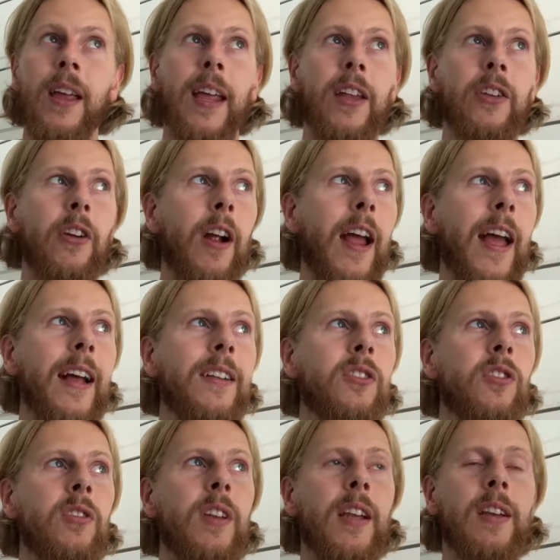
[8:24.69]
In your head,
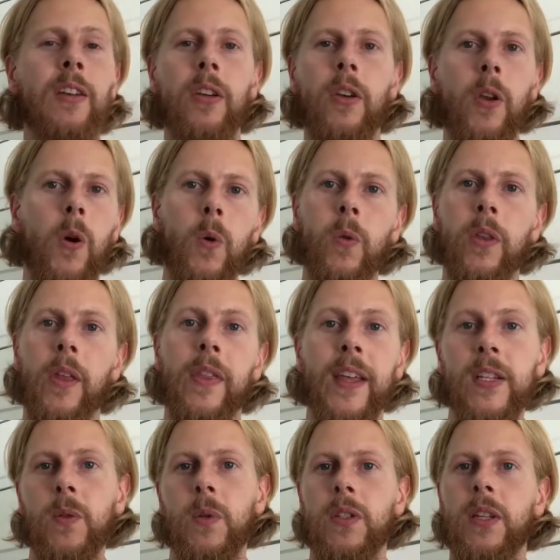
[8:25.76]
you didn't know that
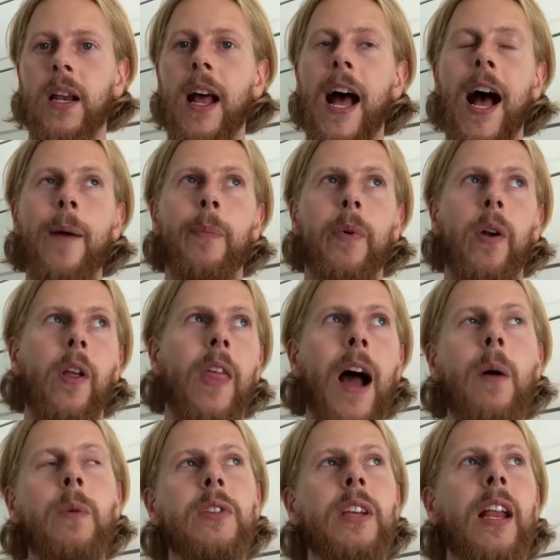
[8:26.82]
this was going to happen or
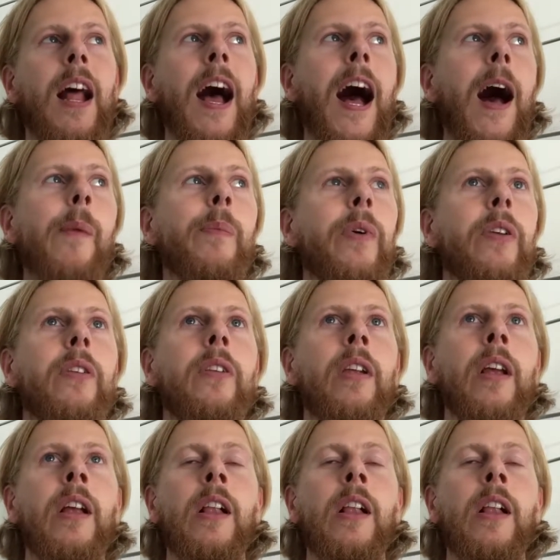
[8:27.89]
that was going to happen.